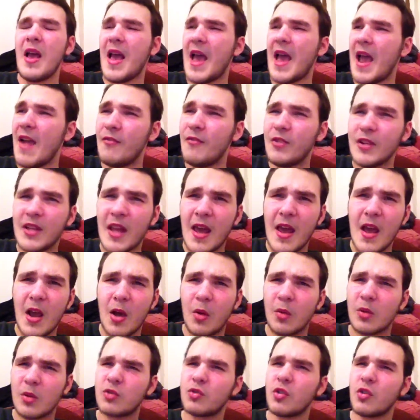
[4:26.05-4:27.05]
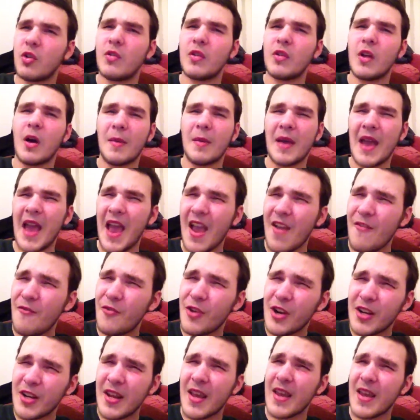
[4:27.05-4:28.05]
Every day I was thrown up.
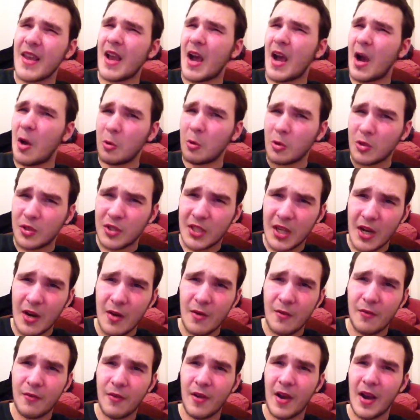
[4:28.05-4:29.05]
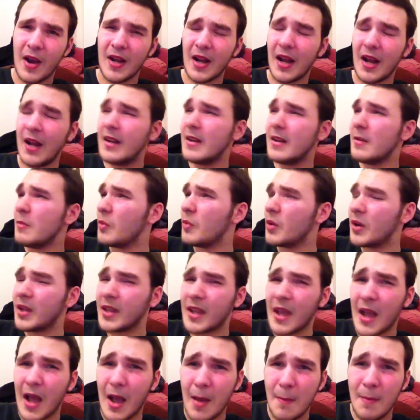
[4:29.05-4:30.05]
Every day I was terrified. I didn't want to
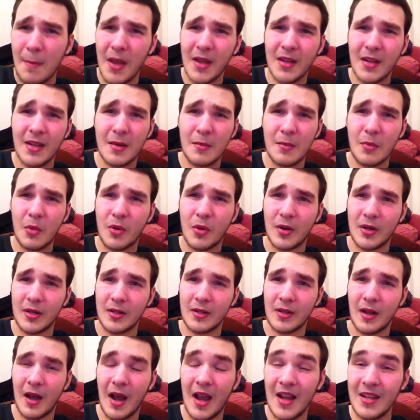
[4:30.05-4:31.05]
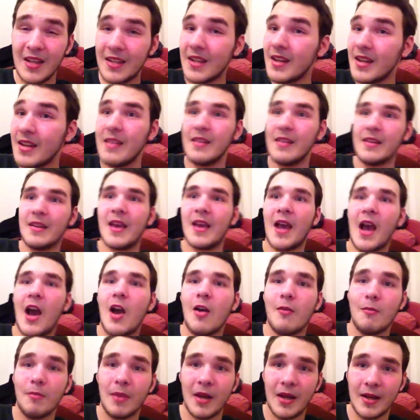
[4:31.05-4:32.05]
get out of bed in the morning. I didn't get out
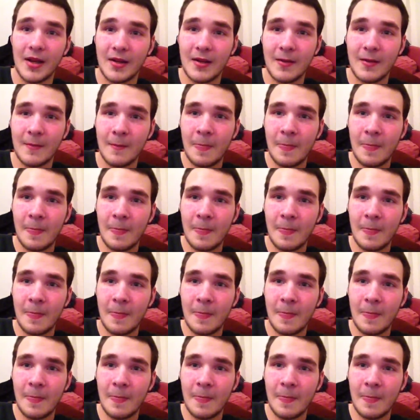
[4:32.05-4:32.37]
of bed.